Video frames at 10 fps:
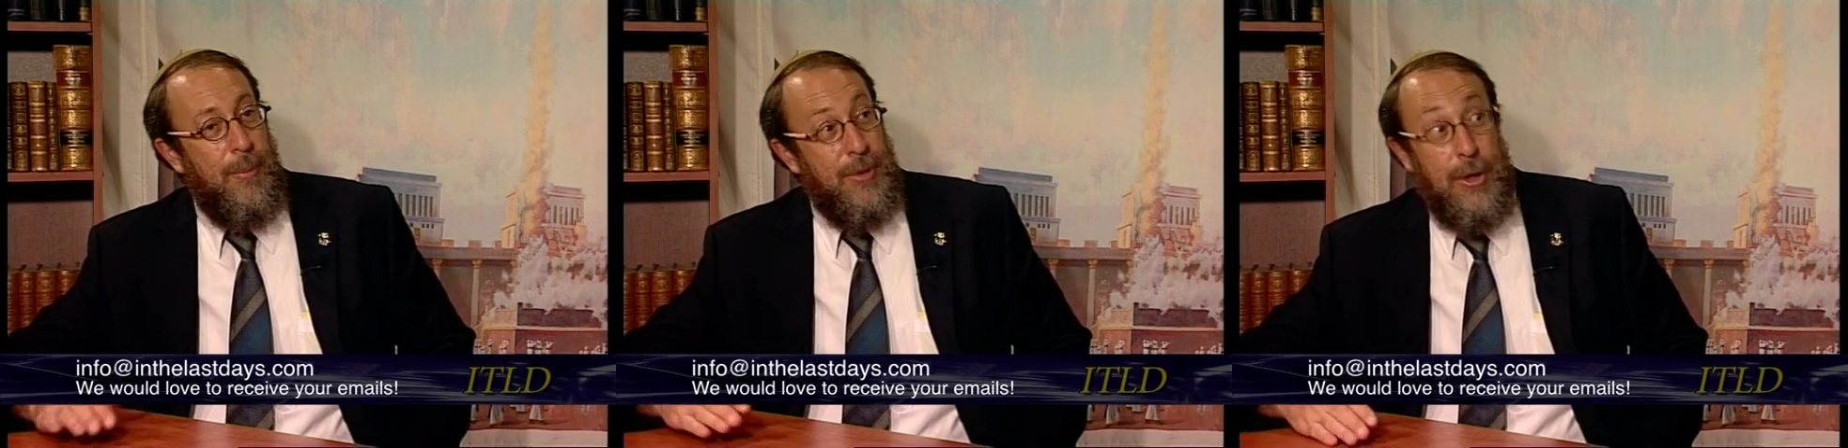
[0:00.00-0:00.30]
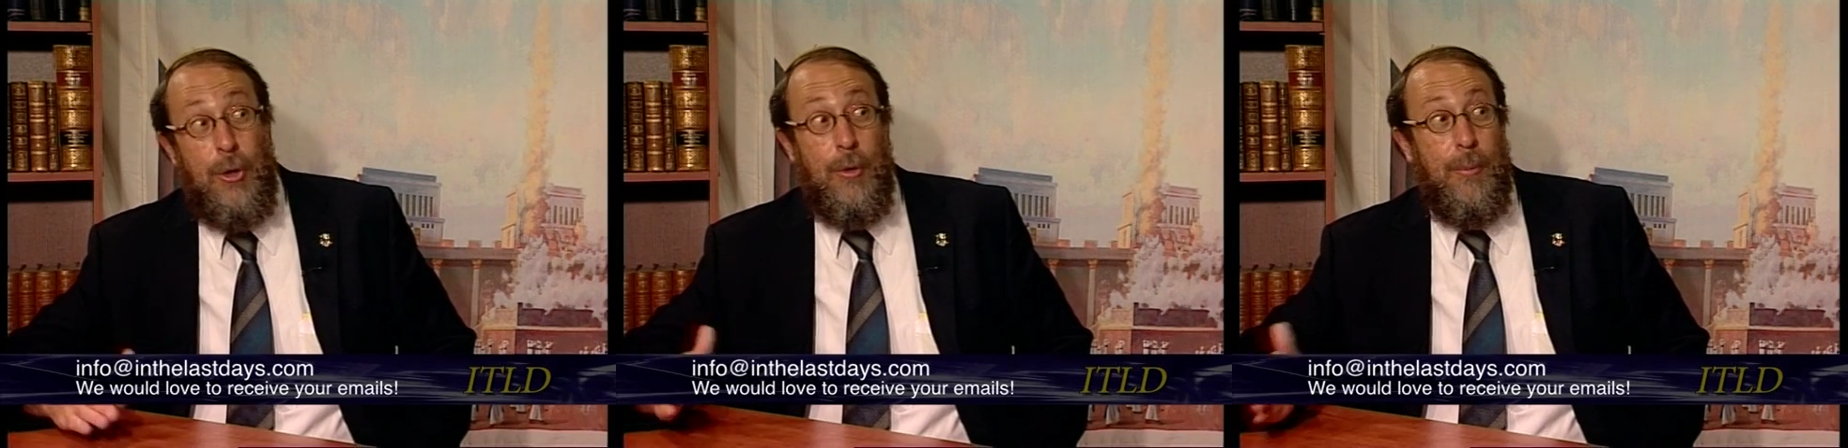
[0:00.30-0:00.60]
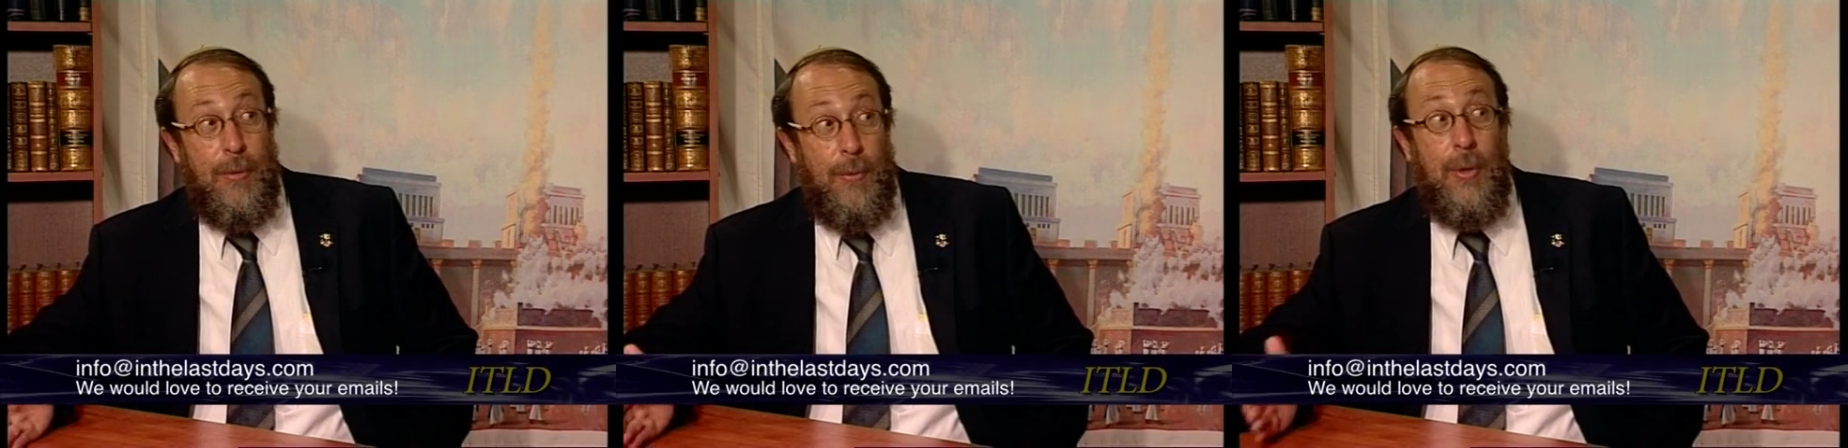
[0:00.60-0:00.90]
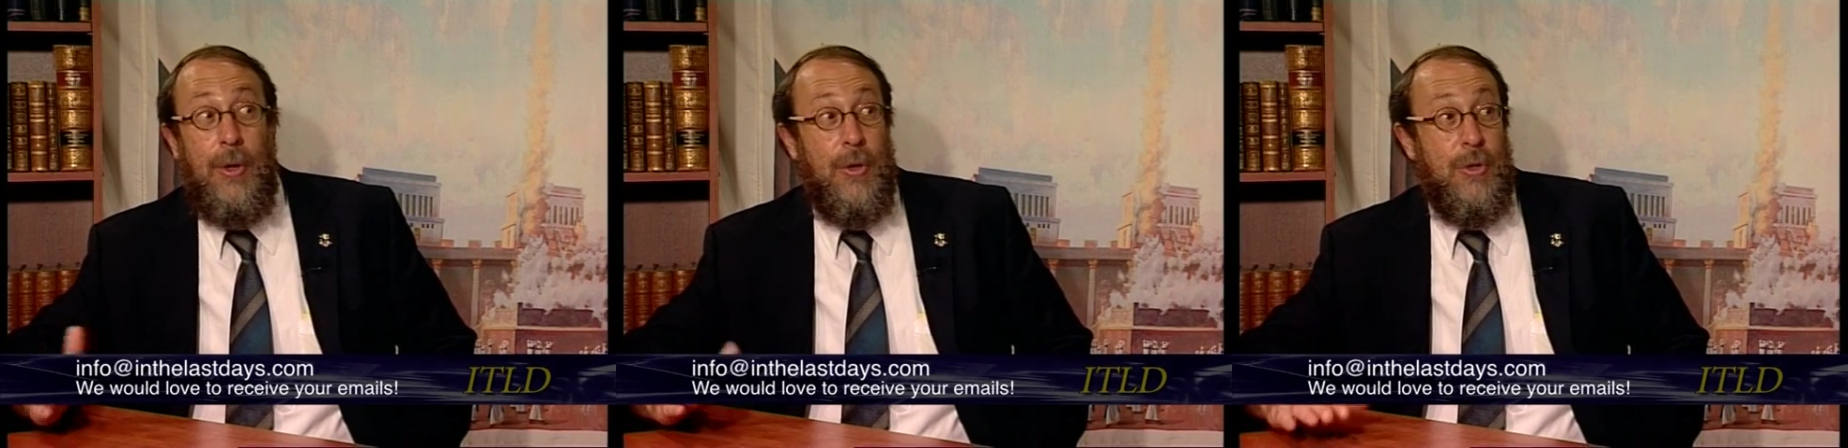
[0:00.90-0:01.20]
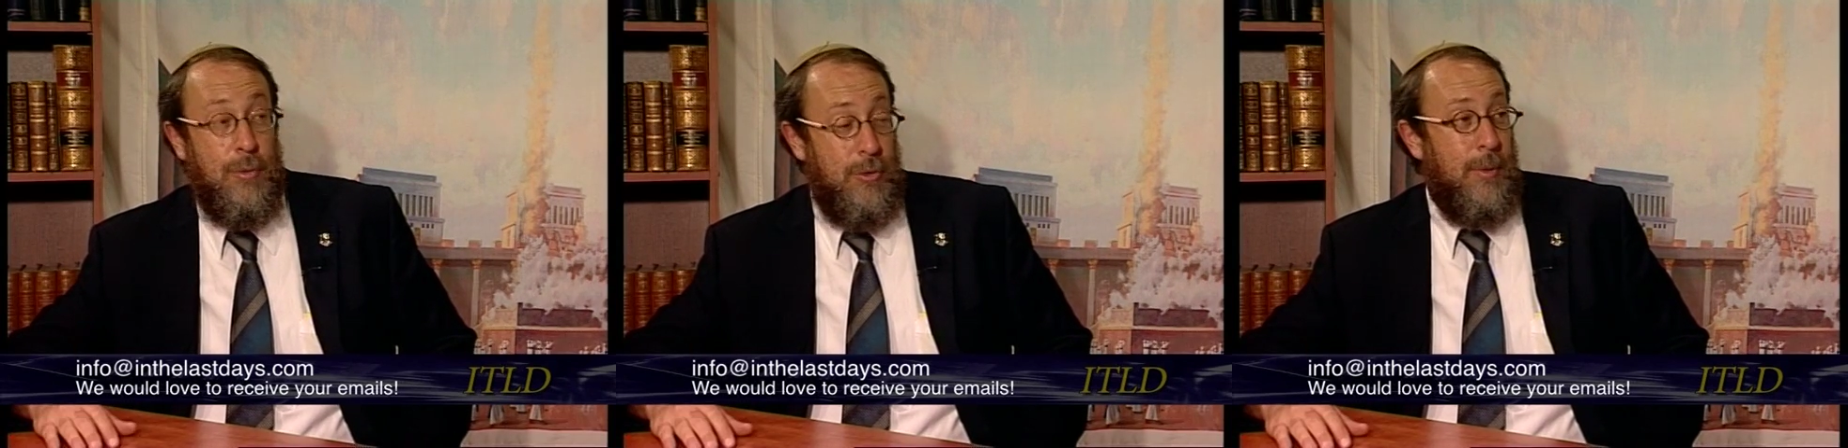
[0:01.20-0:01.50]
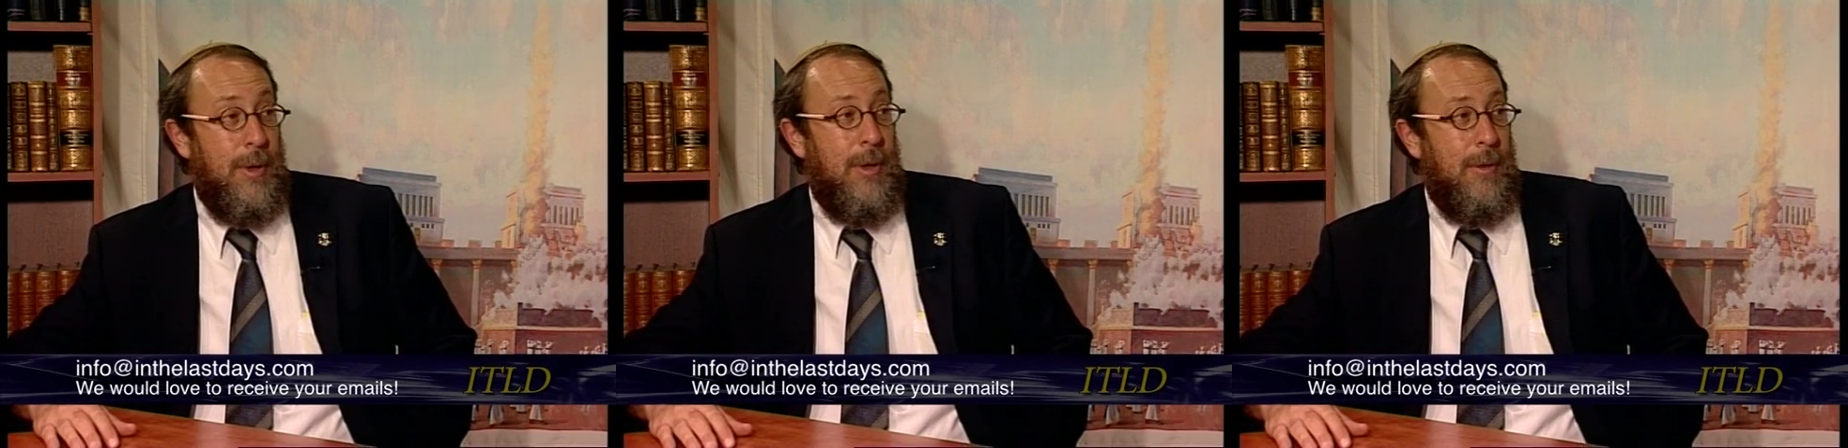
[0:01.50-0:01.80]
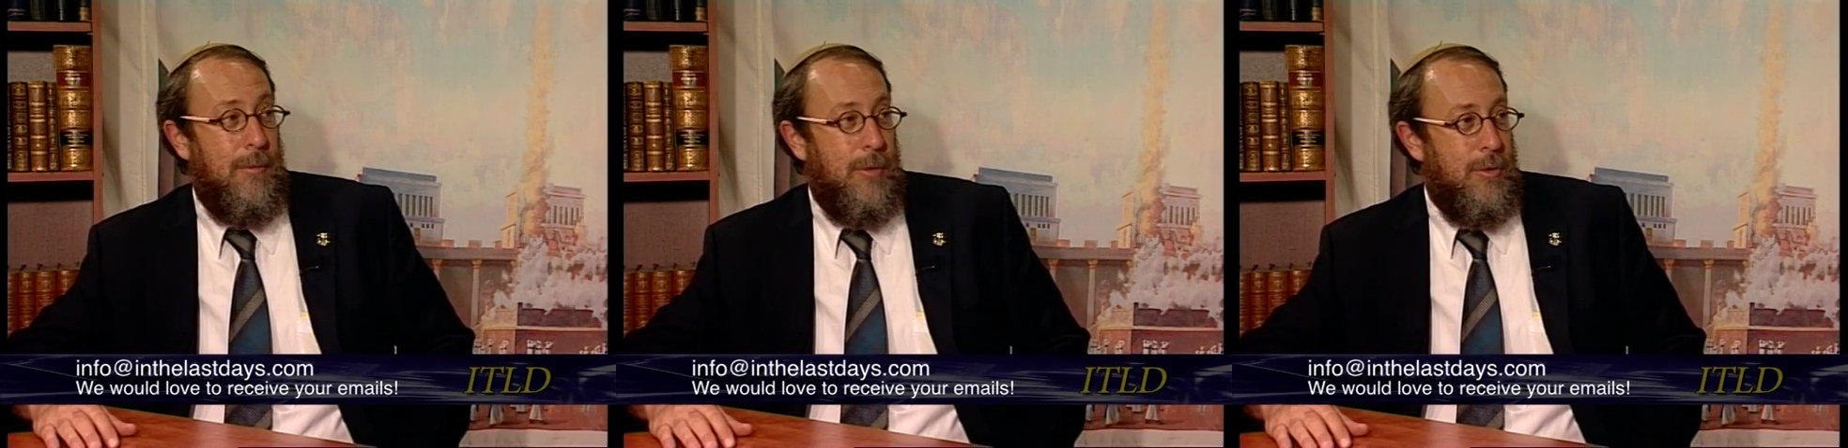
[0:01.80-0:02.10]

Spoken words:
are particular portfolios which we